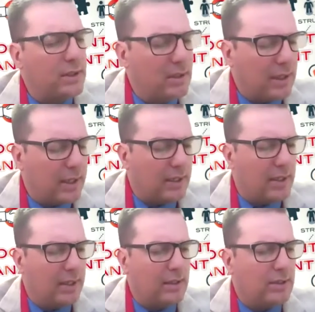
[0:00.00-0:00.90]
that I
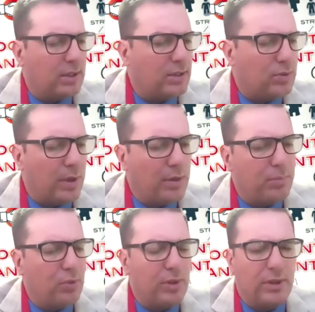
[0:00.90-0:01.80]
think is quite
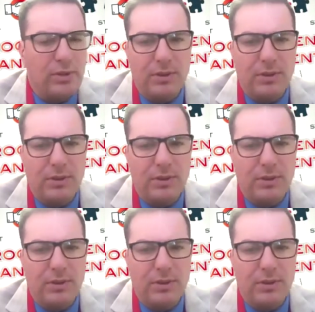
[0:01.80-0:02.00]
important,